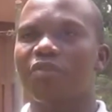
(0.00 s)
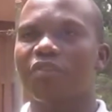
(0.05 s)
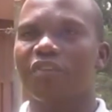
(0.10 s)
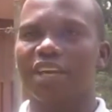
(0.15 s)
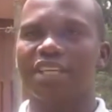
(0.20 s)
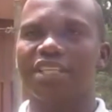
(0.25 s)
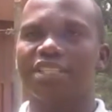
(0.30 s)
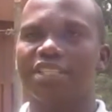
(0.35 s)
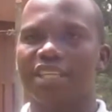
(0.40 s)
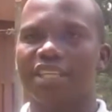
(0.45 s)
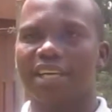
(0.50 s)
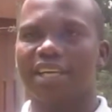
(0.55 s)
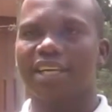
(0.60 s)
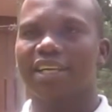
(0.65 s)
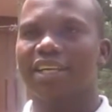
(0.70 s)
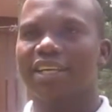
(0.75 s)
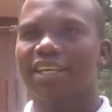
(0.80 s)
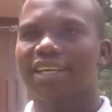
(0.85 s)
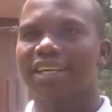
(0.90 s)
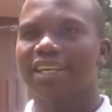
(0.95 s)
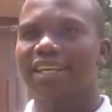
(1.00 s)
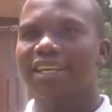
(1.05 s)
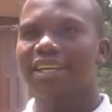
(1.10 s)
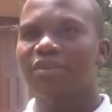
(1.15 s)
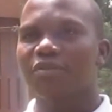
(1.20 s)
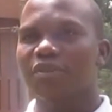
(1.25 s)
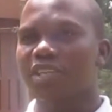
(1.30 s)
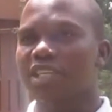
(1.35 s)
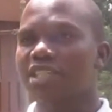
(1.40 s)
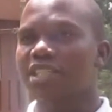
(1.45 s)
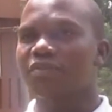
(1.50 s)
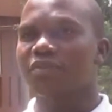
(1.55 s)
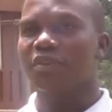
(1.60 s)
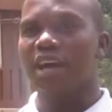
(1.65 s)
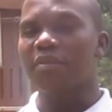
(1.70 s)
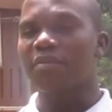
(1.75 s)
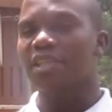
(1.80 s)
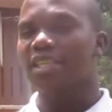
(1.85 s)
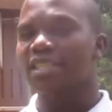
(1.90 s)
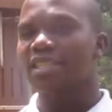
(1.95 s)
venture for these
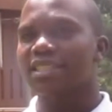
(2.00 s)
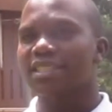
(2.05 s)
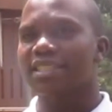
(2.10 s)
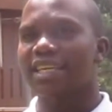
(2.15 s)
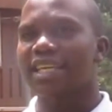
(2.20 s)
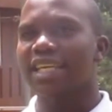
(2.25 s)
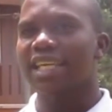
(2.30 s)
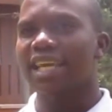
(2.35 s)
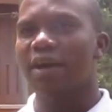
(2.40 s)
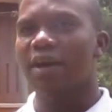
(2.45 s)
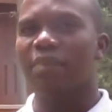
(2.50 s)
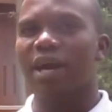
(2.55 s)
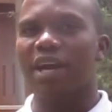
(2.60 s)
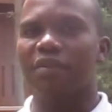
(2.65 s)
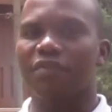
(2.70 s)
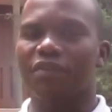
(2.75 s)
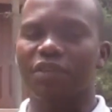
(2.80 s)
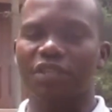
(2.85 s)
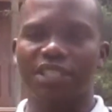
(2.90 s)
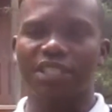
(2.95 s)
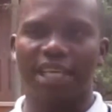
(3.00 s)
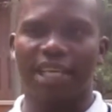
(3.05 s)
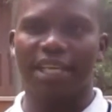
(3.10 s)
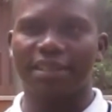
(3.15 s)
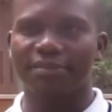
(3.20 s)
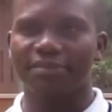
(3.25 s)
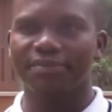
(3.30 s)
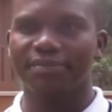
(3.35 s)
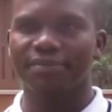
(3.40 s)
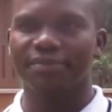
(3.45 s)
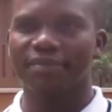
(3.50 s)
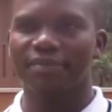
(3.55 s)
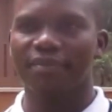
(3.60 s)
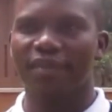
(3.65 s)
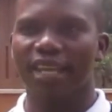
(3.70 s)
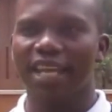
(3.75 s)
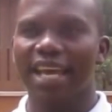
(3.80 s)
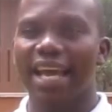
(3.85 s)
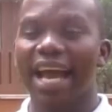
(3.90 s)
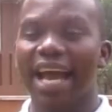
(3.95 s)
families in nearby future.
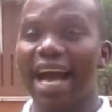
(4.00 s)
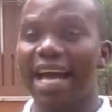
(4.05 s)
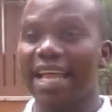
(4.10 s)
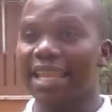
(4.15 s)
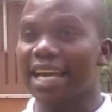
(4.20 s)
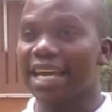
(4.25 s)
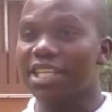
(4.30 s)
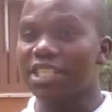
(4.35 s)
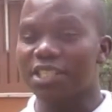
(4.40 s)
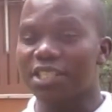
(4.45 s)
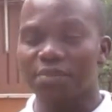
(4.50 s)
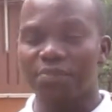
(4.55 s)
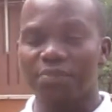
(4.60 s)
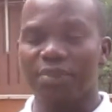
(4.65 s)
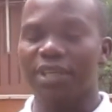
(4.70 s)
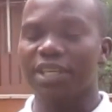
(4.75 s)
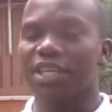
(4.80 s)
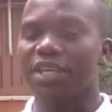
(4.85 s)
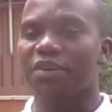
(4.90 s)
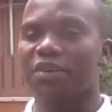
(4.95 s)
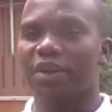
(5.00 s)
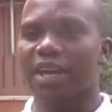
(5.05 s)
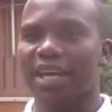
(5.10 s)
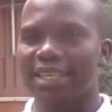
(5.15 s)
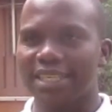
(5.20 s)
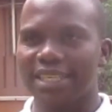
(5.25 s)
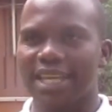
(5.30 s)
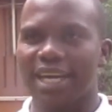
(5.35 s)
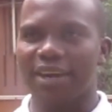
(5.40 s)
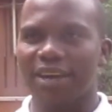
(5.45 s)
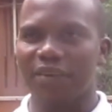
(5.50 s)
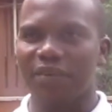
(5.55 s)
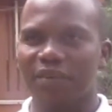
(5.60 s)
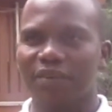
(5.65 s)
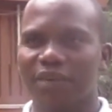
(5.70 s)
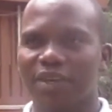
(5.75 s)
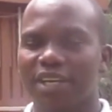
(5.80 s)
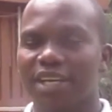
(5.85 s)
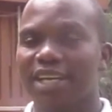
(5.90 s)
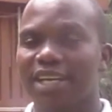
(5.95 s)
As I speak right now,
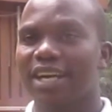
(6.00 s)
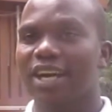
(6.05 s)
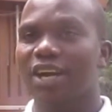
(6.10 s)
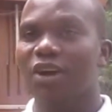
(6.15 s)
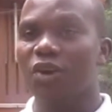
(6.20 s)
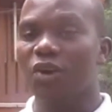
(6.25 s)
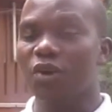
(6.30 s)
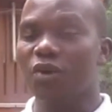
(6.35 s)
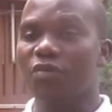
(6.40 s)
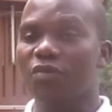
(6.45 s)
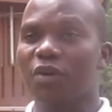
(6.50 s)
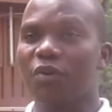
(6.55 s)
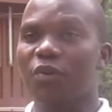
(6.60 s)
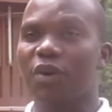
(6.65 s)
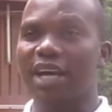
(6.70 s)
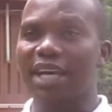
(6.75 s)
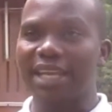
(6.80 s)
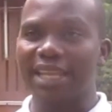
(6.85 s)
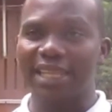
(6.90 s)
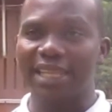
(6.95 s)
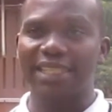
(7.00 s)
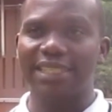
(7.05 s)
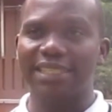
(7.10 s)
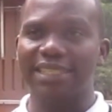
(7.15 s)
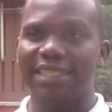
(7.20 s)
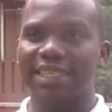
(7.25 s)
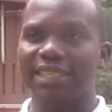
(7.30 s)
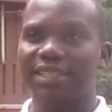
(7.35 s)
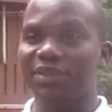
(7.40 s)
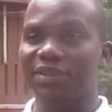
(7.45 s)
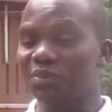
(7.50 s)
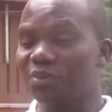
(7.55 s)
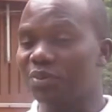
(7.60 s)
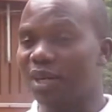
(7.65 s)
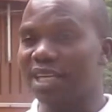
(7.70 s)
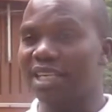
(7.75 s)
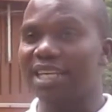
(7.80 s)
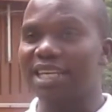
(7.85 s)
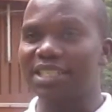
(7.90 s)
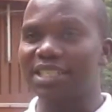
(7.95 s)
over
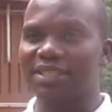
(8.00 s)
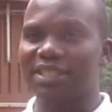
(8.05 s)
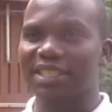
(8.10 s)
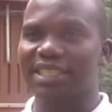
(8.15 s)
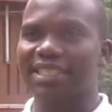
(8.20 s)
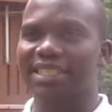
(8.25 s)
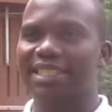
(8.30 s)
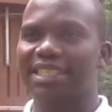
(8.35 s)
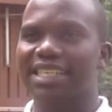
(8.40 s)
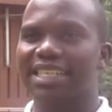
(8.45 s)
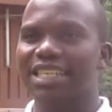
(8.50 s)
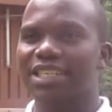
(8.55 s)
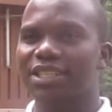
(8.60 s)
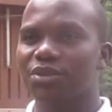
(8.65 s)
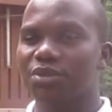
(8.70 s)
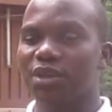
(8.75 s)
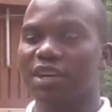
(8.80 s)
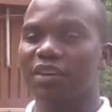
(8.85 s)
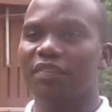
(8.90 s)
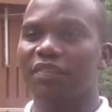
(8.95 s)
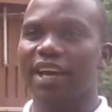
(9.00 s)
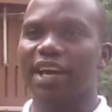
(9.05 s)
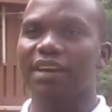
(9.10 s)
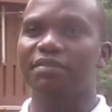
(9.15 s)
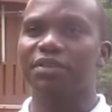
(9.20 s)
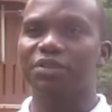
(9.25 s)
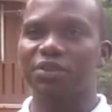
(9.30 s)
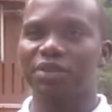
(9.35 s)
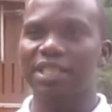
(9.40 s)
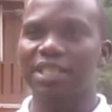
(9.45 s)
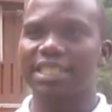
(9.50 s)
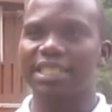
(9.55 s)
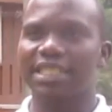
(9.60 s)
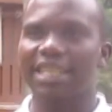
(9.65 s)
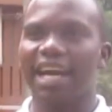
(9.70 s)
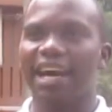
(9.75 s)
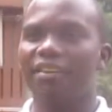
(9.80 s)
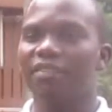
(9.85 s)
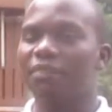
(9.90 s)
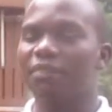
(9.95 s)
1,125 trees
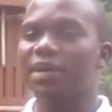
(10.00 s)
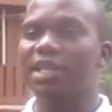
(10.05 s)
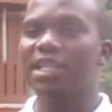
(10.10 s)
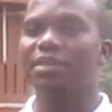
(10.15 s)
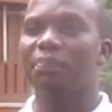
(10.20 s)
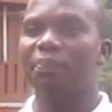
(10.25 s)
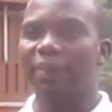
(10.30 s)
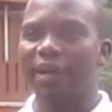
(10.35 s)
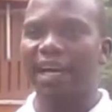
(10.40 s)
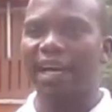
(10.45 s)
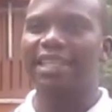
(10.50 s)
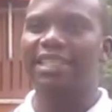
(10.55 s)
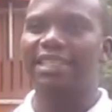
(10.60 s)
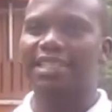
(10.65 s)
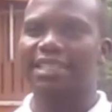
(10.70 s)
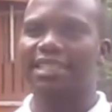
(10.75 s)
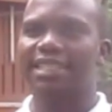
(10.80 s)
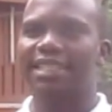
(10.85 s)
have been planted